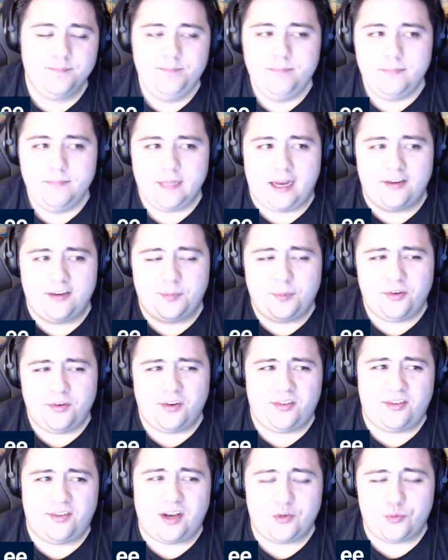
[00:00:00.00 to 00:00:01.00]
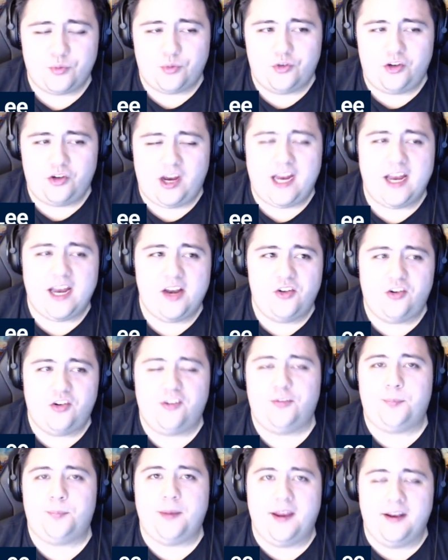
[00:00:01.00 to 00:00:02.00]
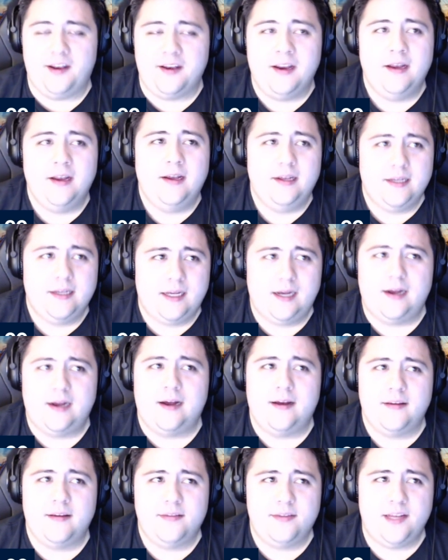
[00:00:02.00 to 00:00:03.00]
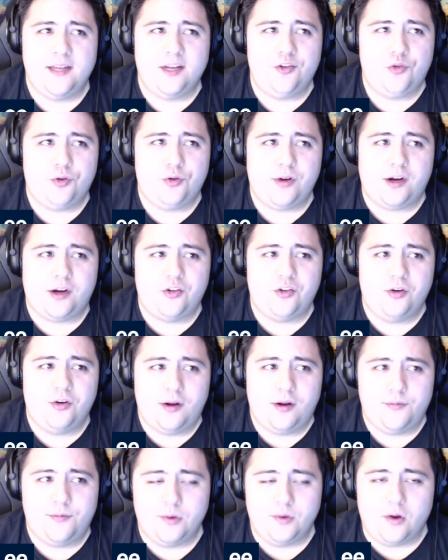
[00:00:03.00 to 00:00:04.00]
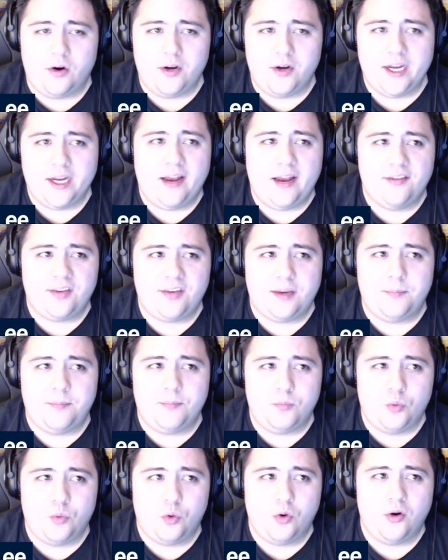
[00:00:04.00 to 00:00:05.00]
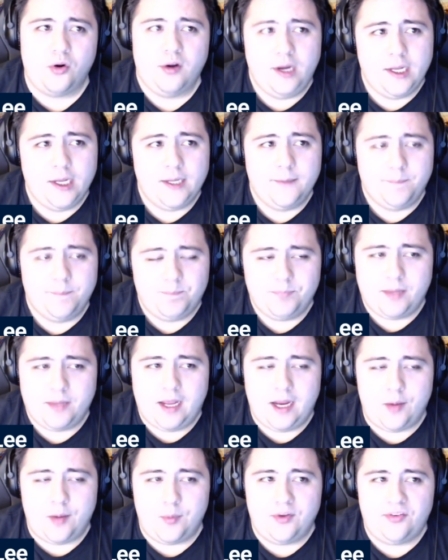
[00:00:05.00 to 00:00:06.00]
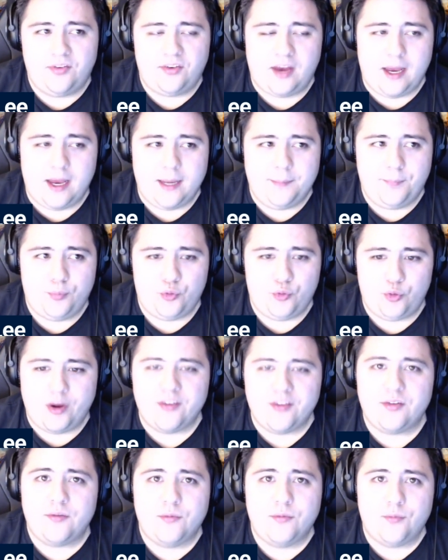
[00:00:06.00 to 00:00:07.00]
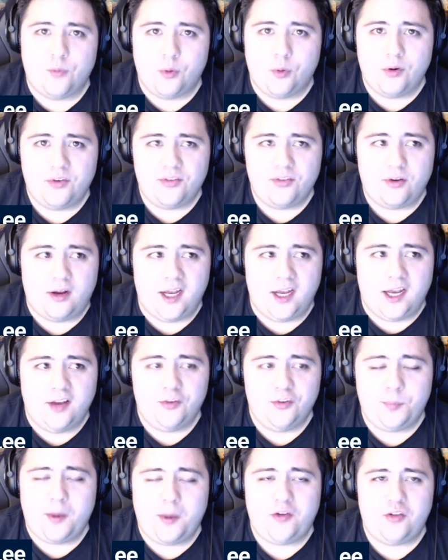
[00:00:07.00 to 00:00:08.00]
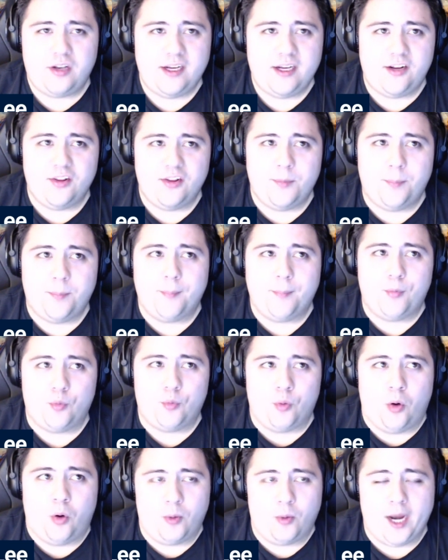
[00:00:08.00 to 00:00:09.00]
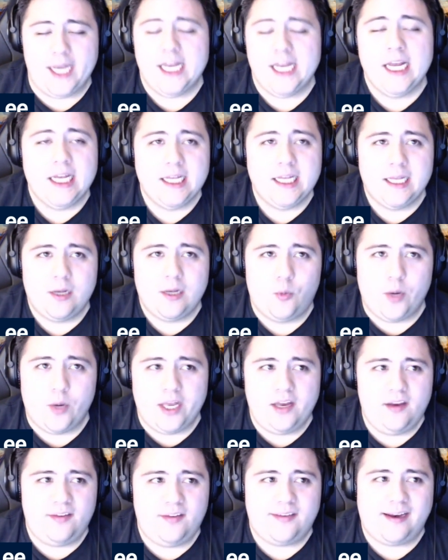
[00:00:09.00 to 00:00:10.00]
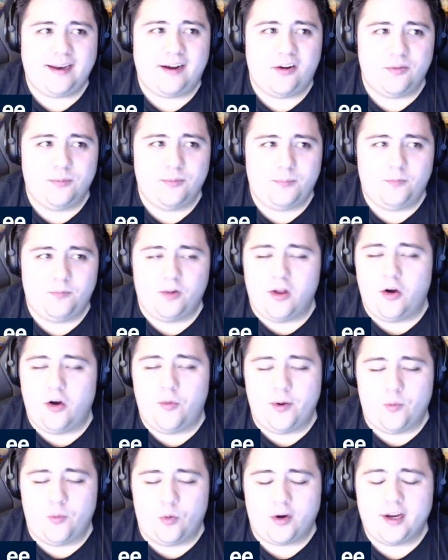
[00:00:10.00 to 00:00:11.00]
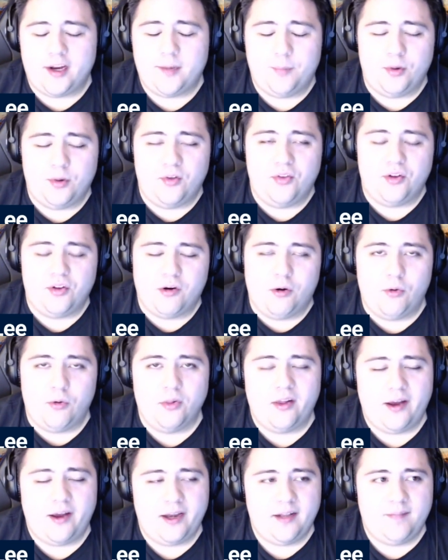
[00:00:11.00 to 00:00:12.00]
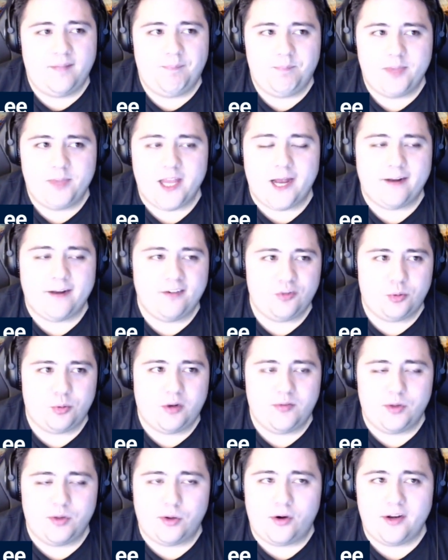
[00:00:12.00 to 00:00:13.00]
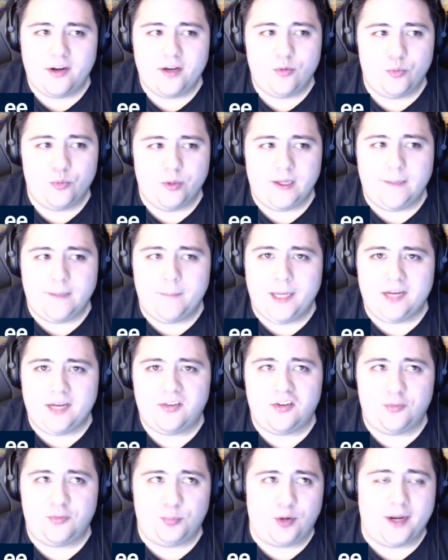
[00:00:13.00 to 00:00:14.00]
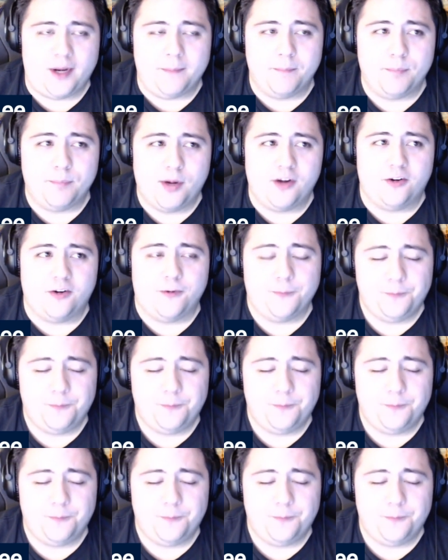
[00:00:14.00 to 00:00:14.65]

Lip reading: I suppose the central change has been the introduction of Vilardi as a more, I would say, present force, especially on the bumper roll, right? When he's down low and working below the goal line, that is where Vilardi really makes his bread and butter.